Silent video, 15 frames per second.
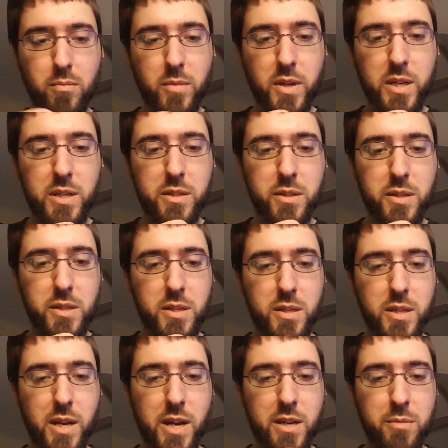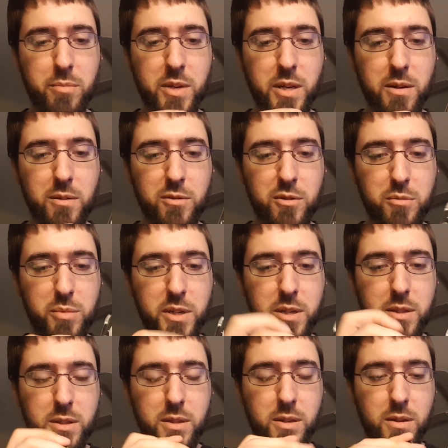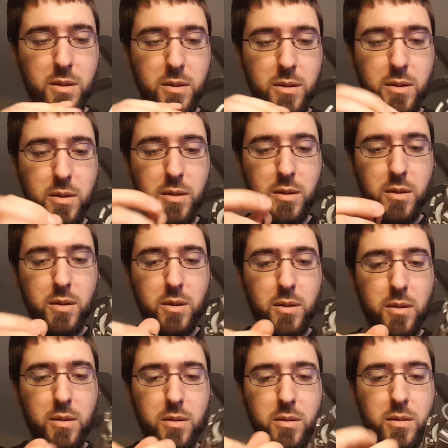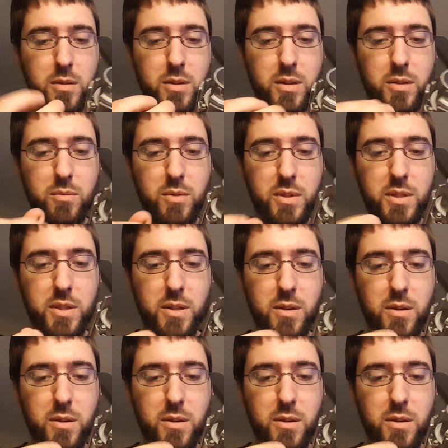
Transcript: I usually just tighten them down a little bit. And then once